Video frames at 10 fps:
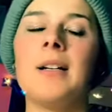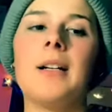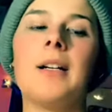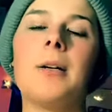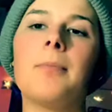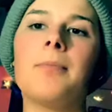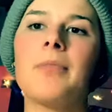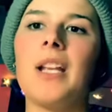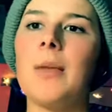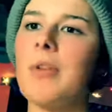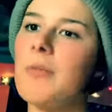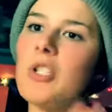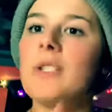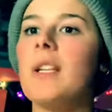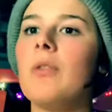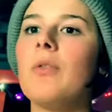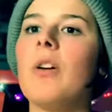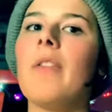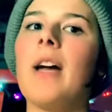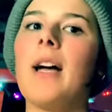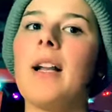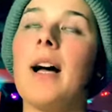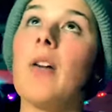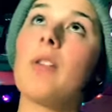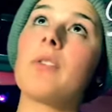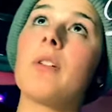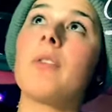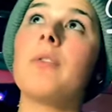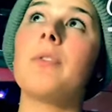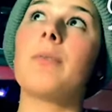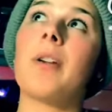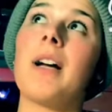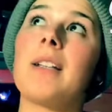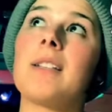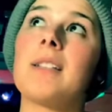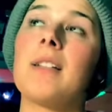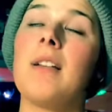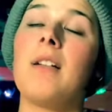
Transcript: And I pretty much just include all that. I also include the price.